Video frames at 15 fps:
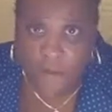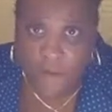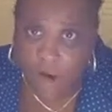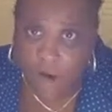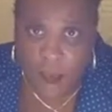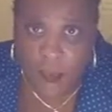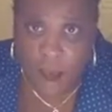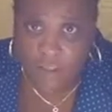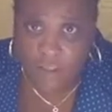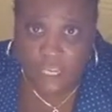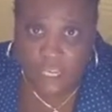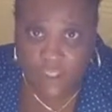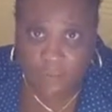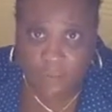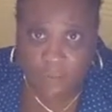for the
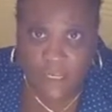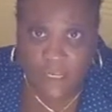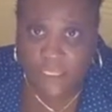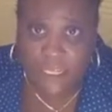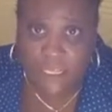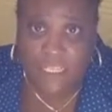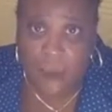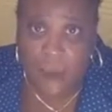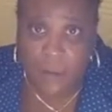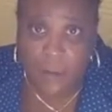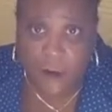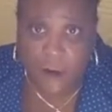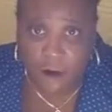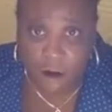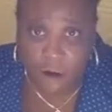conversation because that's how
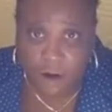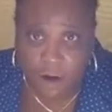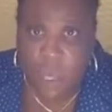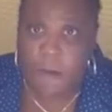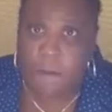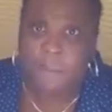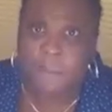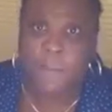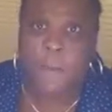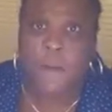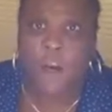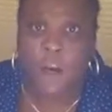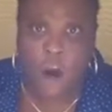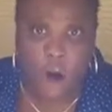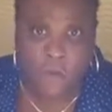I learn.
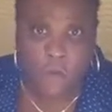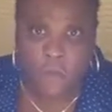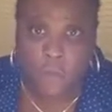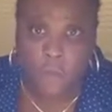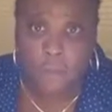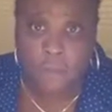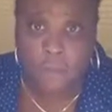People learn through your